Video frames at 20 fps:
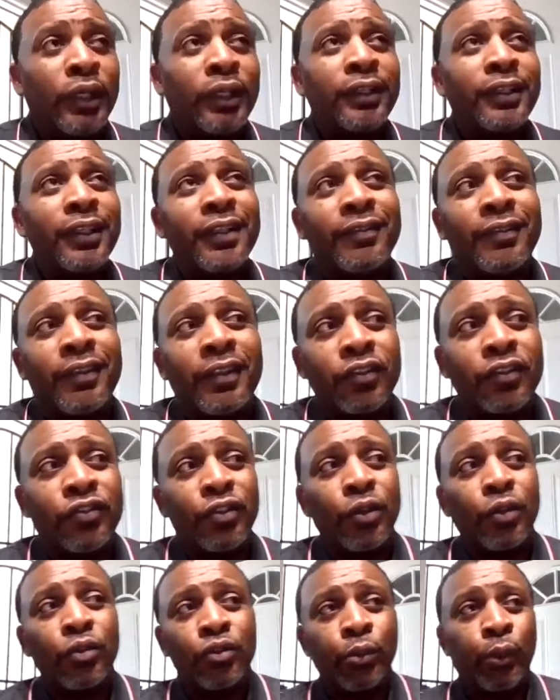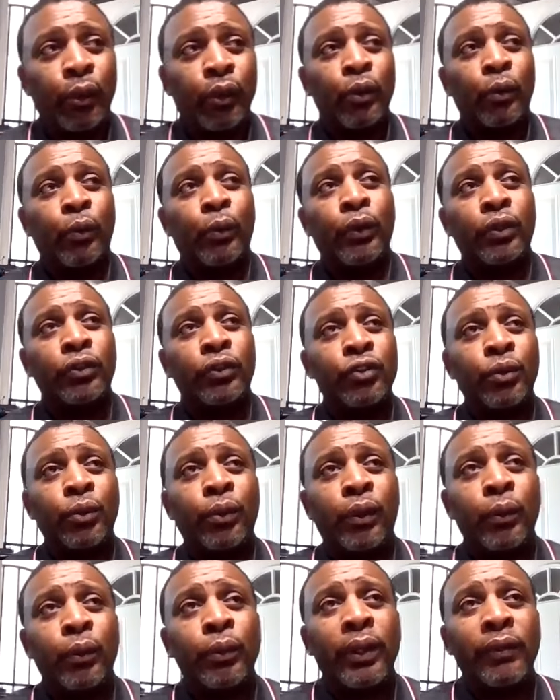One of the things that the social worker will
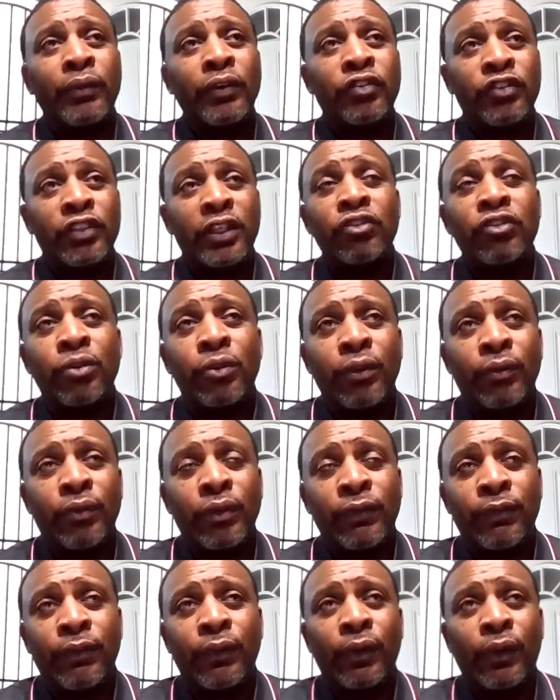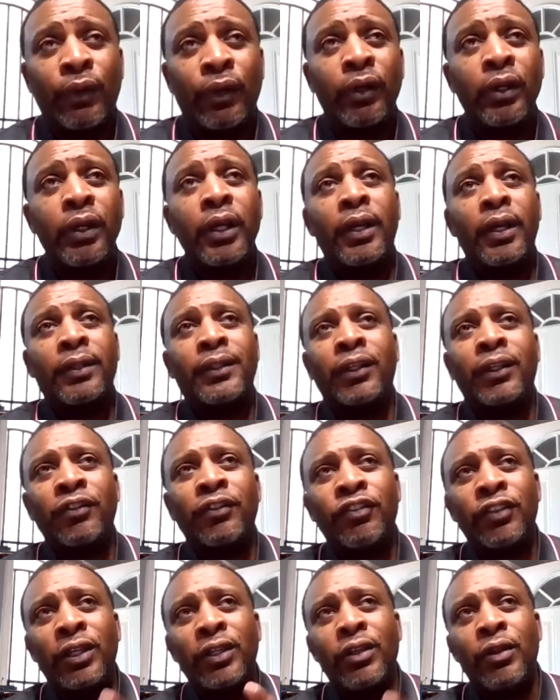do, or whoever sends you the referral,
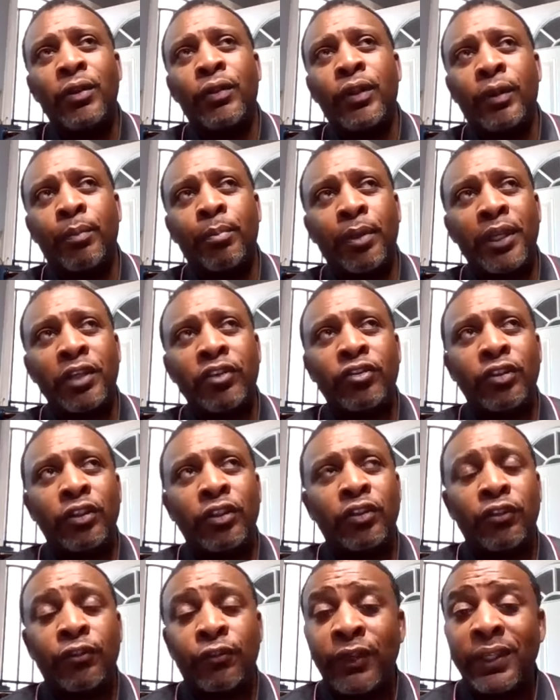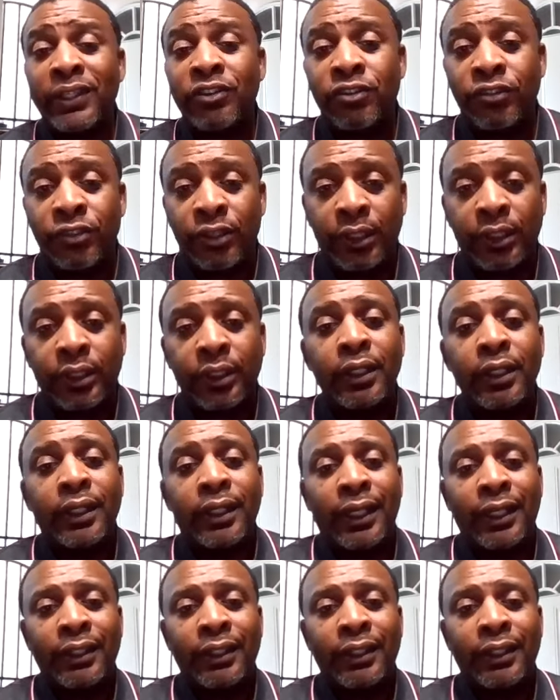they'll send you the patient's face sheet.